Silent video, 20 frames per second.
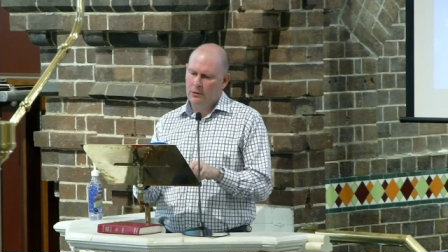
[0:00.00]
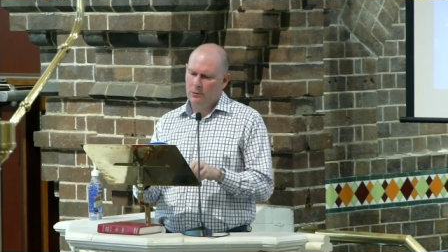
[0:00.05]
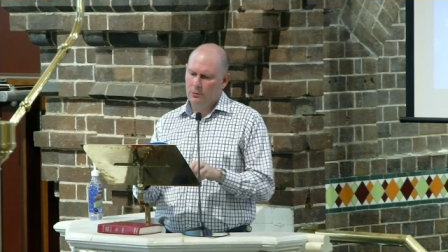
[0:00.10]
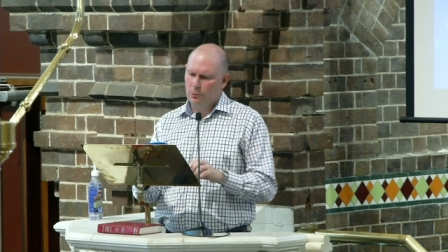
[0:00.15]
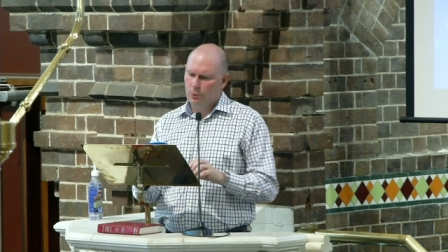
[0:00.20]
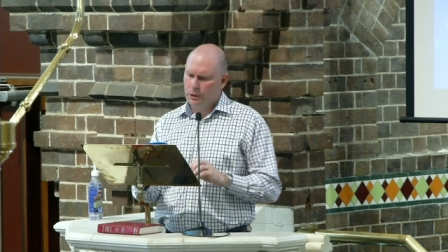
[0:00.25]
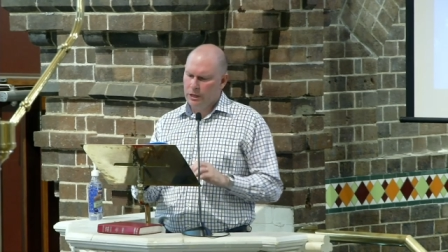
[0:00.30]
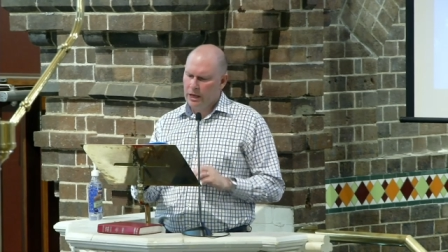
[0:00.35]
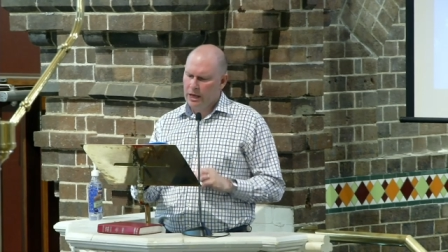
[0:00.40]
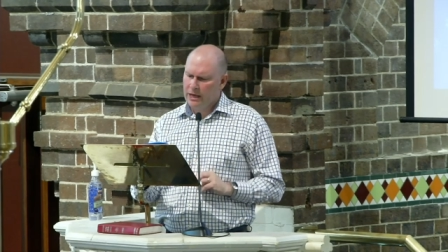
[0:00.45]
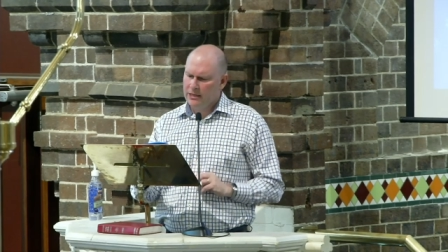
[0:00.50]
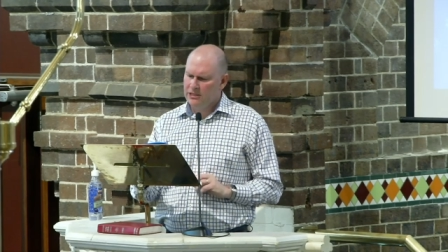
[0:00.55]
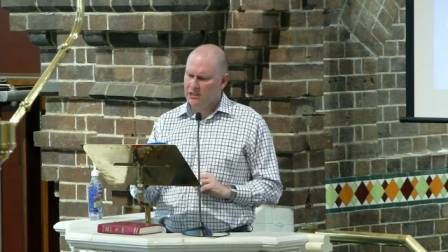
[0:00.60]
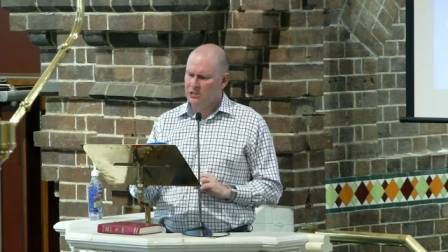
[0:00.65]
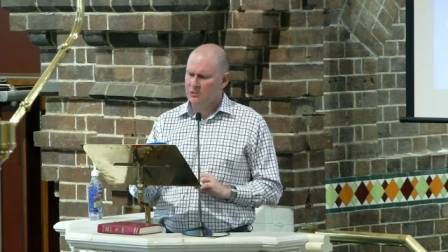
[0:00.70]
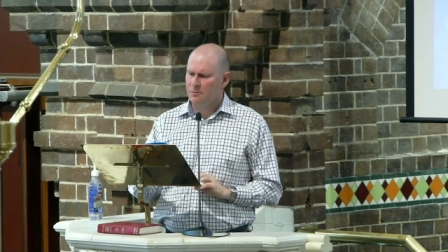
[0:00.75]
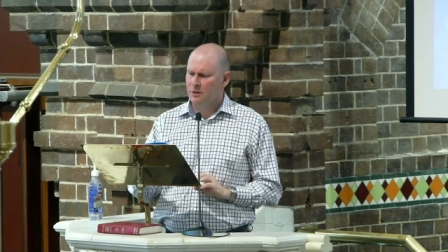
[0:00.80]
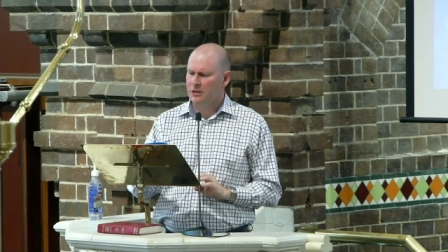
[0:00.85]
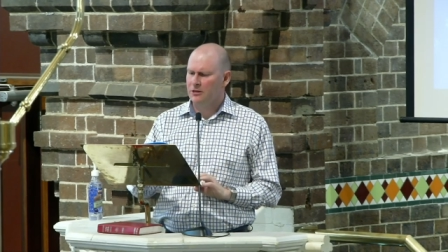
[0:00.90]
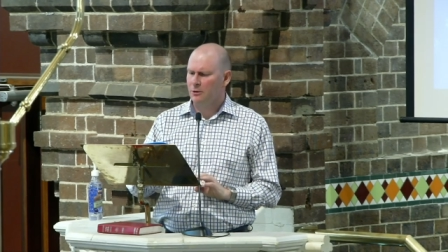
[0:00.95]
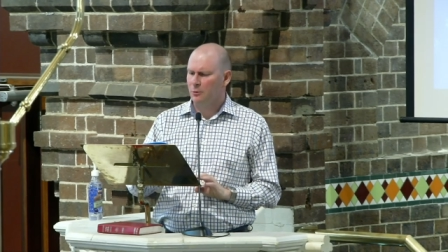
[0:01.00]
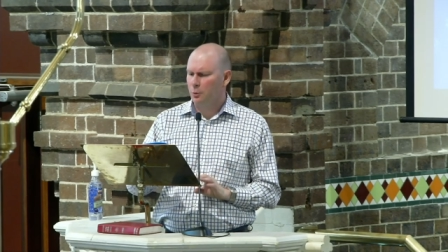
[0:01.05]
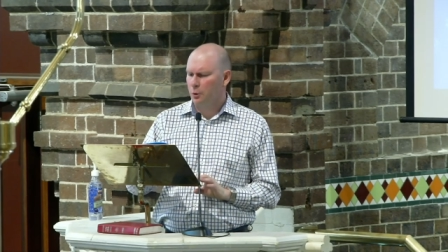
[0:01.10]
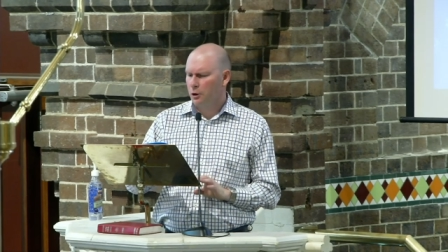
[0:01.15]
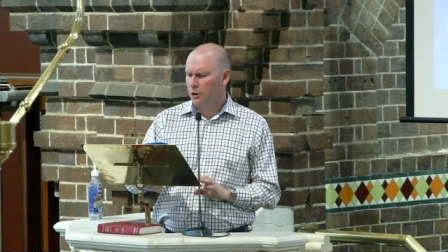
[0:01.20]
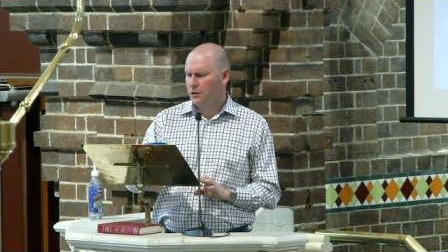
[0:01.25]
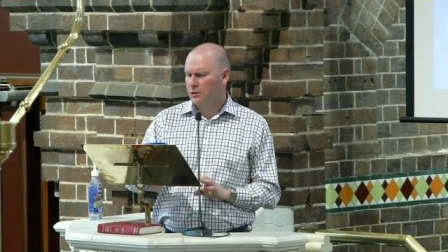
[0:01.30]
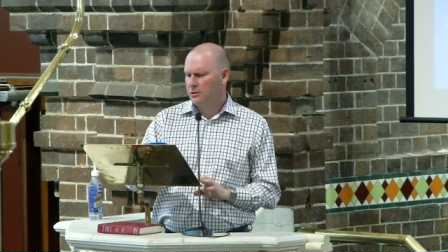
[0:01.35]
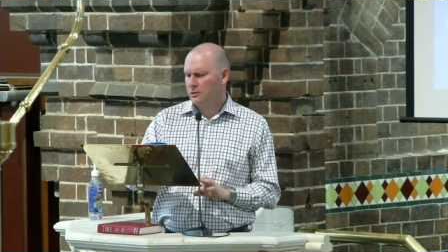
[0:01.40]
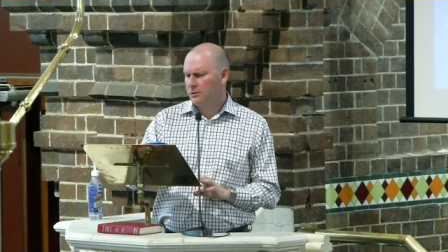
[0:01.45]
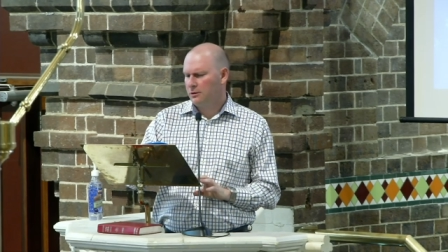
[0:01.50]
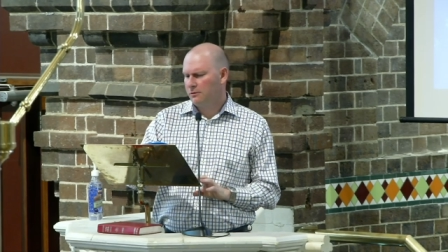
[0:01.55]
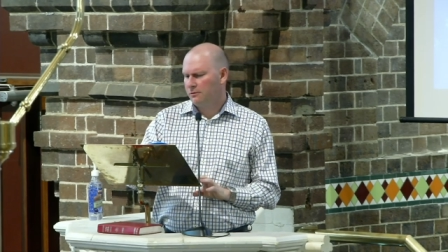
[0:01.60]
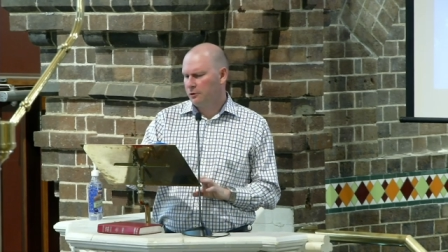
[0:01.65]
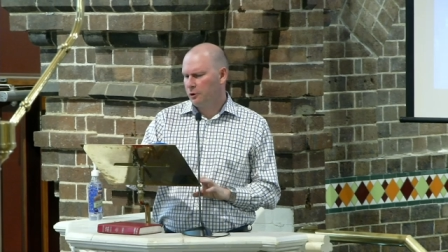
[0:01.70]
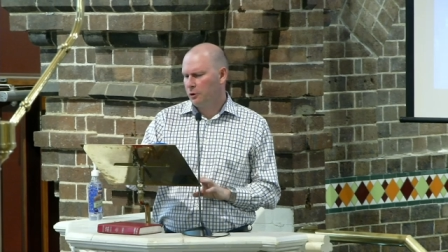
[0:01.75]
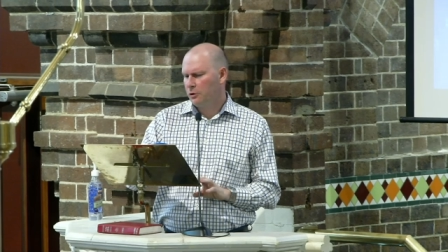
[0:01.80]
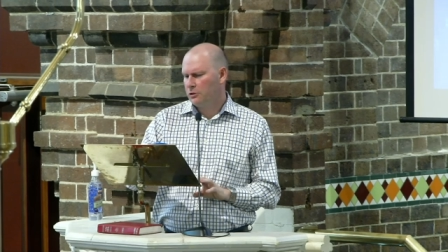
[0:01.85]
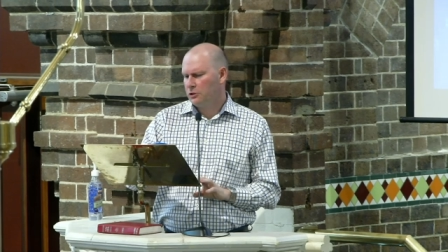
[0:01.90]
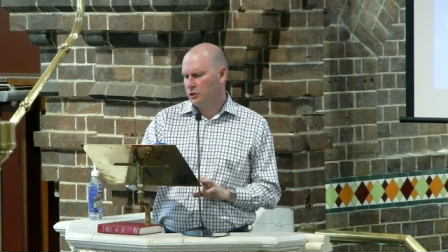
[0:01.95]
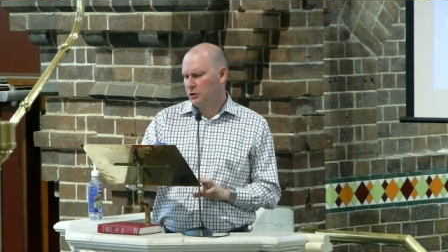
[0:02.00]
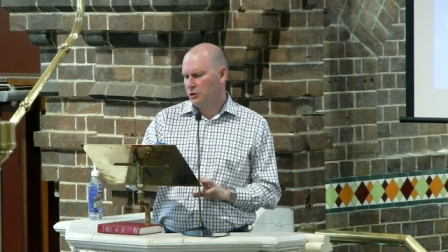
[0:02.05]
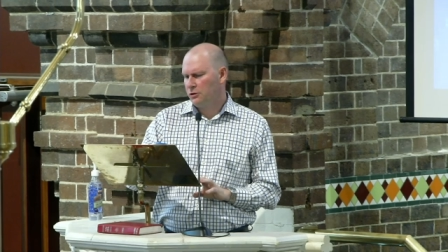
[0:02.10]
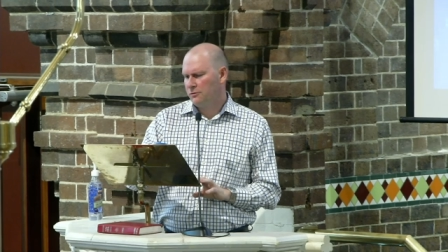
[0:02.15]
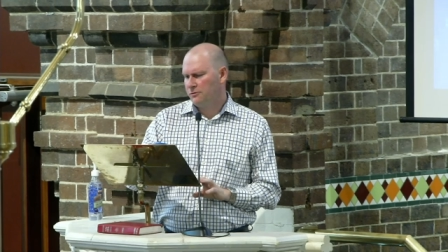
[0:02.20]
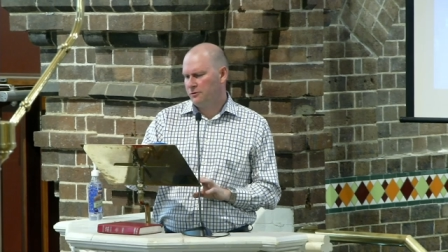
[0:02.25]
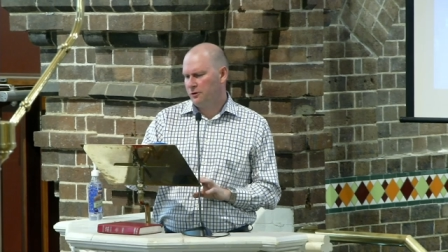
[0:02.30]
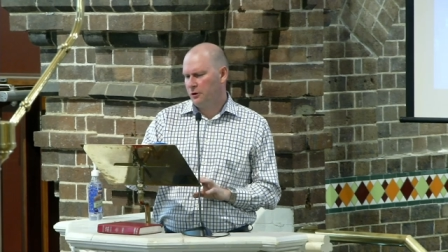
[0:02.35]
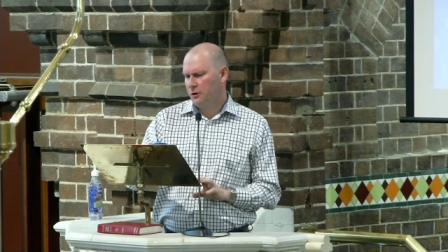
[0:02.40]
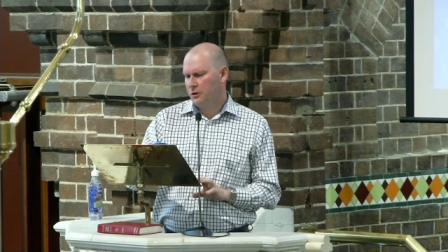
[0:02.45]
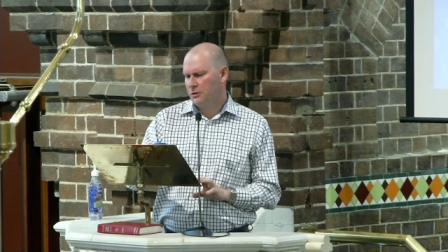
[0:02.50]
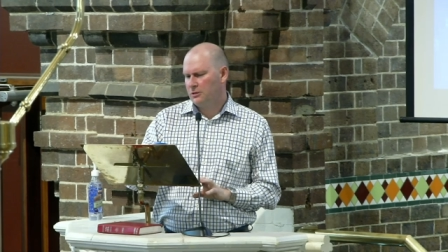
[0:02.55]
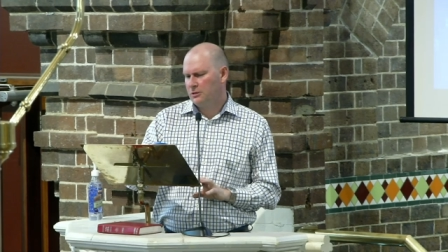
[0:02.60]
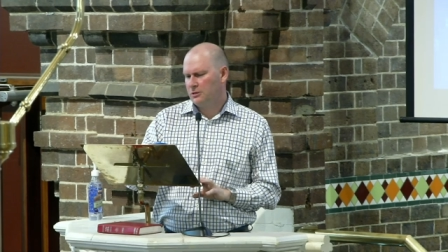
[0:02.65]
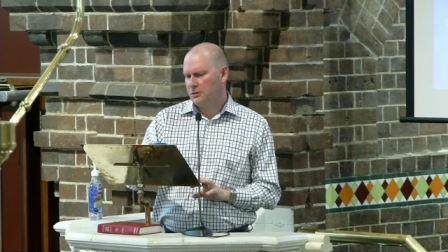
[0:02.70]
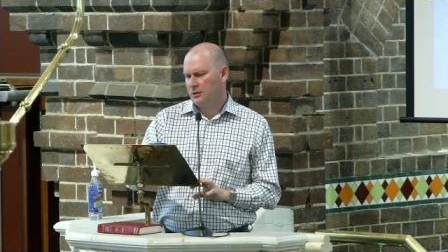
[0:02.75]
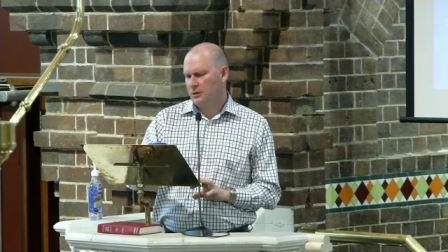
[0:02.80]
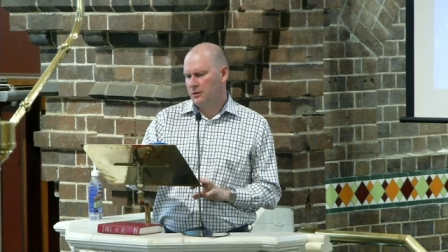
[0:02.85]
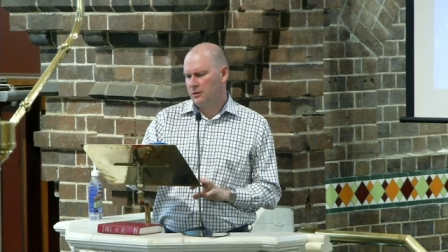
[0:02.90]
We had to speak the word of God to you first,